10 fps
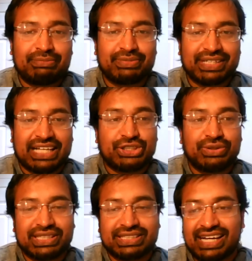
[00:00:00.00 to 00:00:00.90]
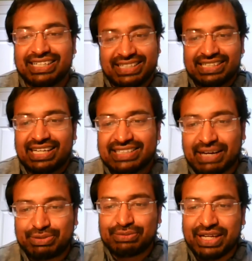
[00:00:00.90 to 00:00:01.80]
gets you excited. And as
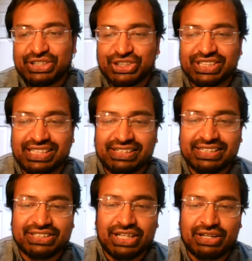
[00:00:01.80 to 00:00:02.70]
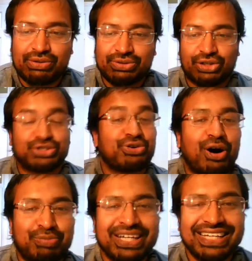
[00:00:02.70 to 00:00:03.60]
Abdul mentioned, there is Dr.
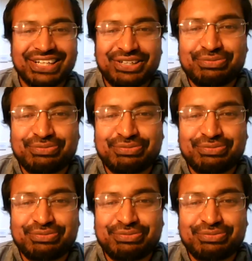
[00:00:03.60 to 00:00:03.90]
Rob will